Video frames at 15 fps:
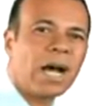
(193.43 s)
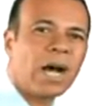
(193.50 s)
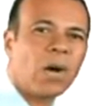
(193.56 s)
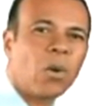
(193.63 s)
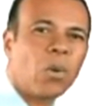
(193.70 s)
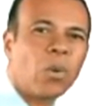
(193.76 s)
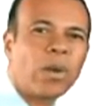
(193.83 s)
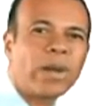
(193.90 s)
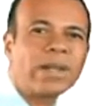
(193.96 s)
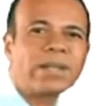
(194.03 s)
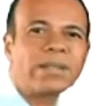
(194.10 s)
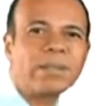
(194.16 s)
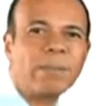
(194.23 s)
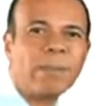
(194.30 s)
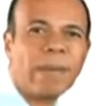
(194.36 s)
where
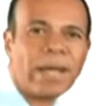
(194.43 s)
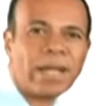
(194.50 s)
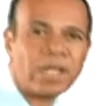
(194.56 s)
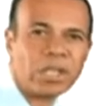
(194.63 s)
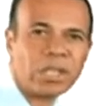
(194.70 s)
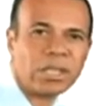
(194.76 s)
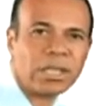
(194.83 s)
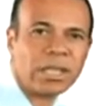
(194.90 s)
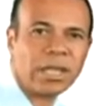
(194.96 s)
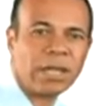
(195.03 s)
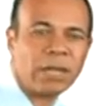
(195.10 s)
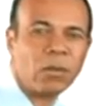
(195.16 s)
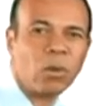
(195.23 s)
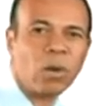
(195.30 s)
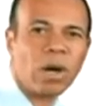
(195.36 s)
is the magic
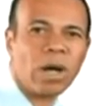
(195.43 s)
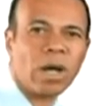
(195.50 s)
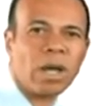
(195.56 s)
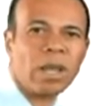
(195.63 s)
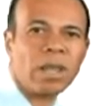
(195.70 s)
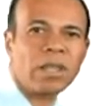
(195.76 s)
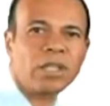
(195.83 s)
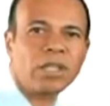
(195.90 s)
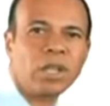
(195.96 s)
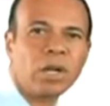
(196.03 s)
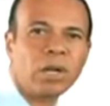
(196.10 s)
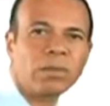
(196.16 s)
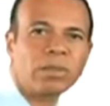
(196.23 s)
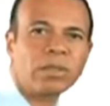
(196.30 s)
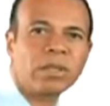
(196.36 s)
and why the
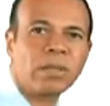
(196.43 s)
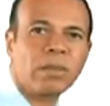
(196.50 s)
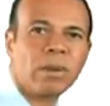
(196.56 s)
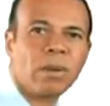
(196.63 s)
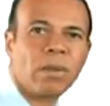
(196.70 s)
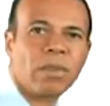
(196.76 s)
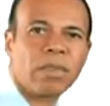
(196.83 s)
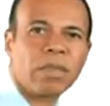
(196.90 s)
doubts about